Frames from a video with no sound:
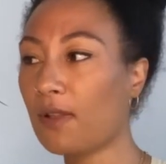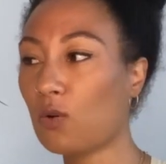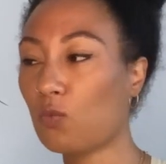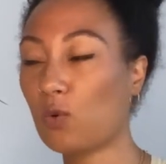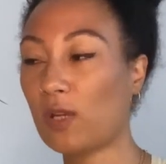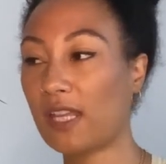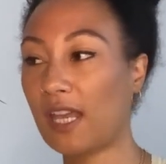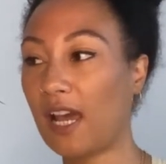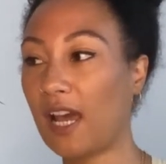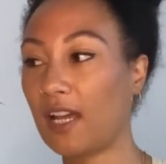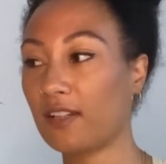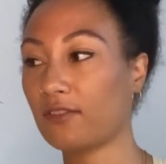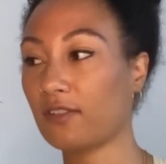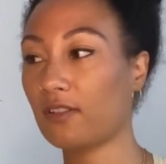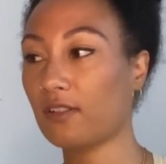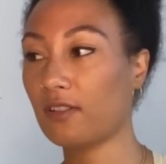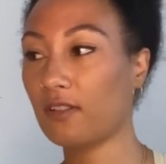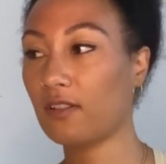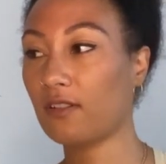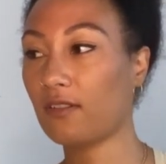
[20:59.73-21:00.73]
We had,
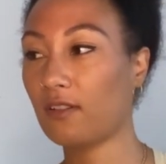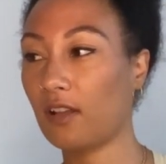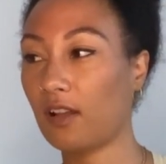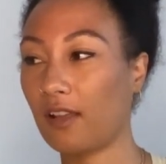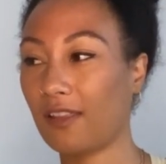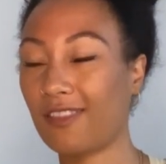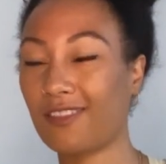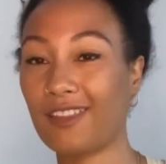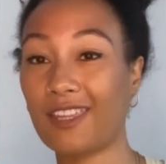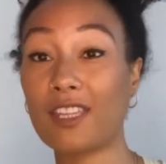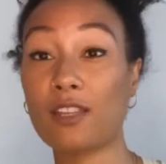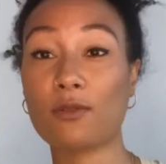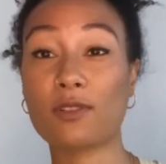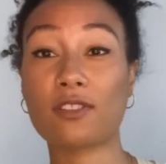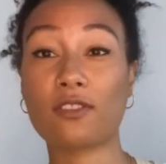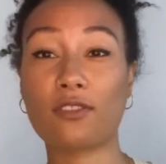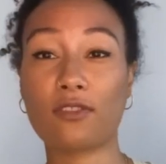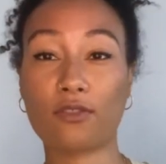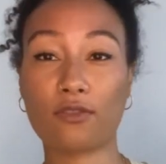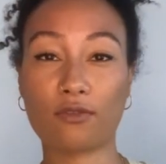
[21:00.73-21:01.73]
I think it's
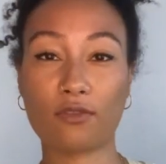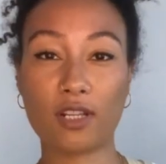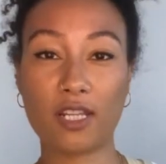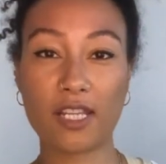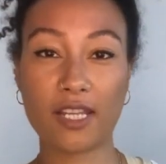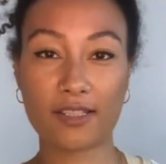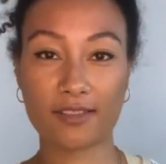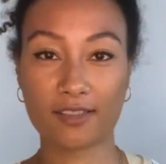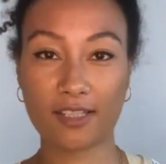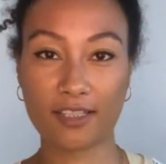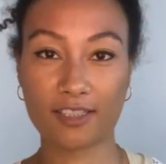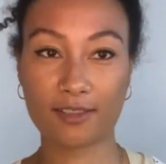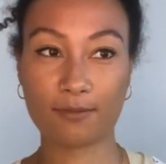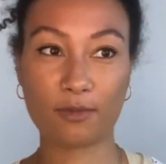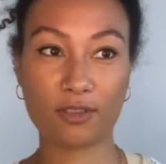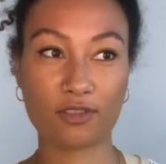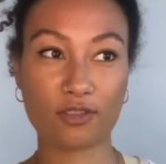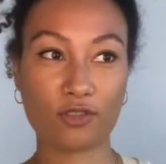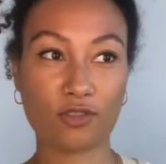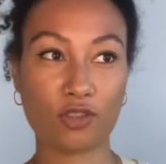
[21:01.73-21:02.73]
3
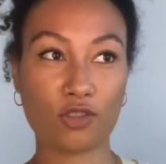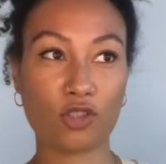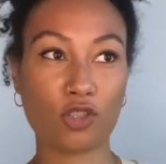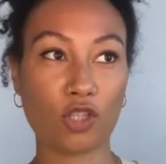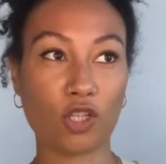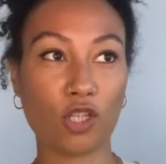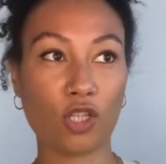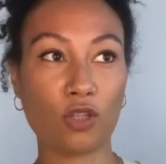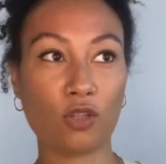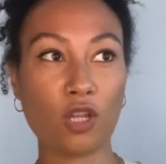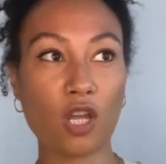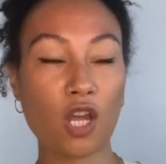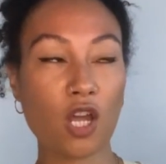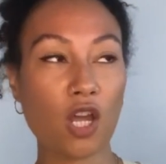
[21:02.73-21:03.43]
assessments to do.